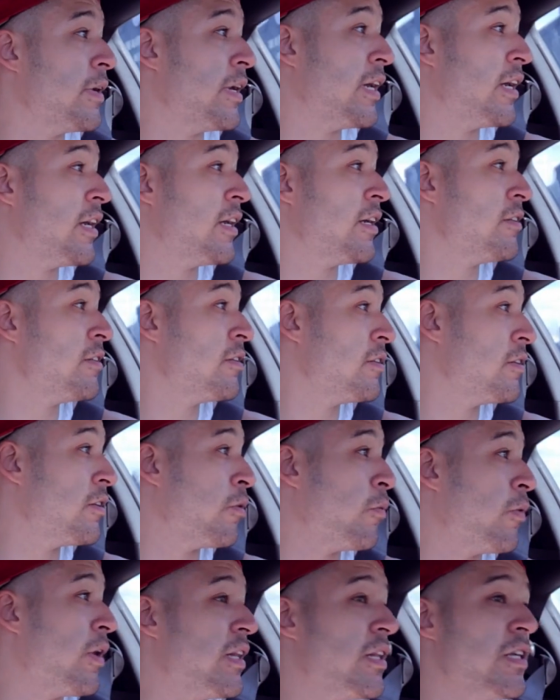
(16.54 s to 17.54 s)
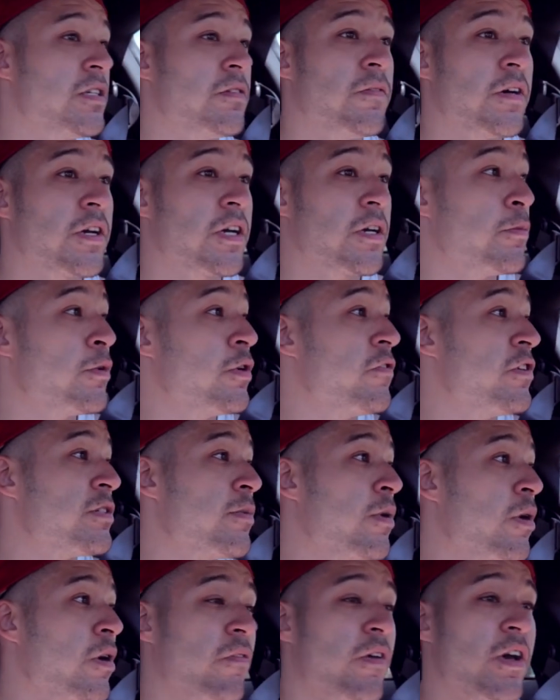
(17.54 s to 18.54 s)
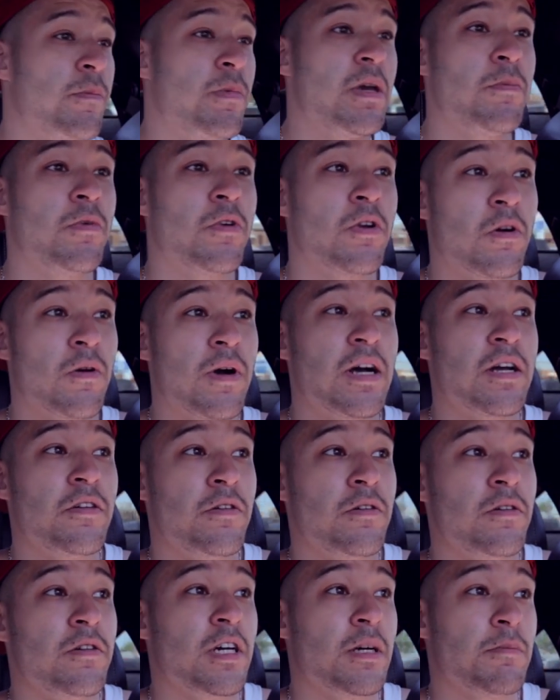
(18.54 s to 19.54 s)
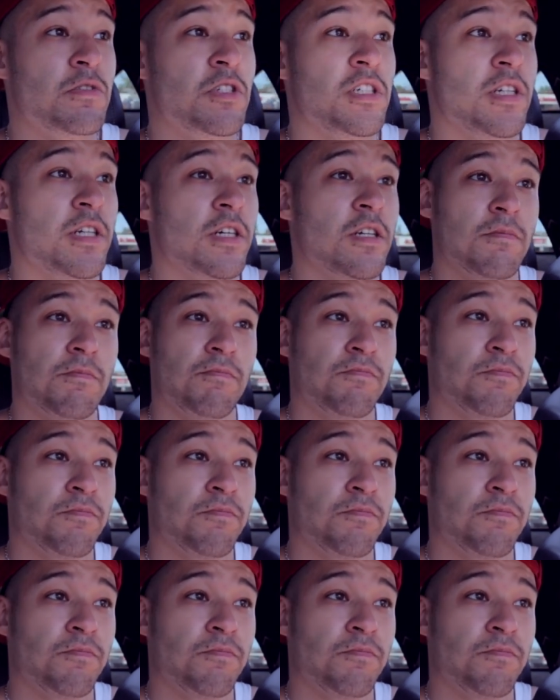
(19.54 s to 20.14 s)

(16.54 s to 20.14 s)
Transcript: Man, the way these fucking movies motivate people to go out and do dumb shit.